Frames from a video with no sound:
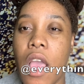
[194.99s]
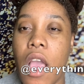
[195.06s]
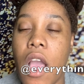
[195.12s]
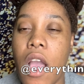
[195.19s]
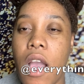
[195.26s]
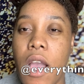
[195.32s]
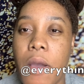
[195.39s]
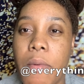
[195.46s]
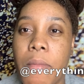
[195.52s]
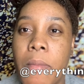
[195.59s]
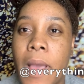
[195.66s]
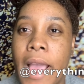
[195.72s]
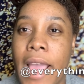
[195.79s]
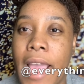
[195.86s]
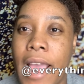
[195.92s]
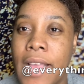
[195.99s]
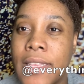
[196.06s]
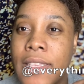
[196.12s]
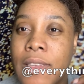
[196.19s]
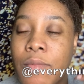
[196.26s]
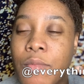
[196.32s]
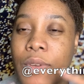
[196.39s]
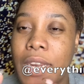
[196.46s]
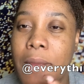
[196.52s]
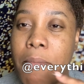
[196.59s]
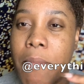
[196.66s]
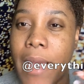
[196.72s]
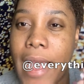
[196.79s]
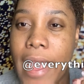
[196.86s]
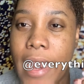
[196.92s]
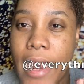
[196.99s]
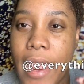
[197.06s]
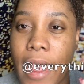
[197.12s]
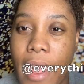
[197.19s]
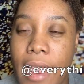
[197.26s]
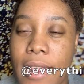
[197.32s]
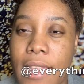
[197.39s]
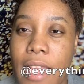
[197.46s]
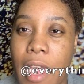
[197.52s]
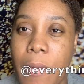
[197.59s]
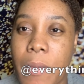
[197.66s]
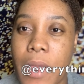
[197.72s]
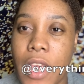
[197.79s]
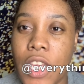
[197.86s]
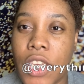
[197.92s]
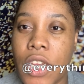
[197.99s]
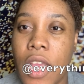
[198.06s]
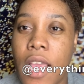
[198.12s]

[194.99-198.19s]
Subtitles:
I had some really bad hair damage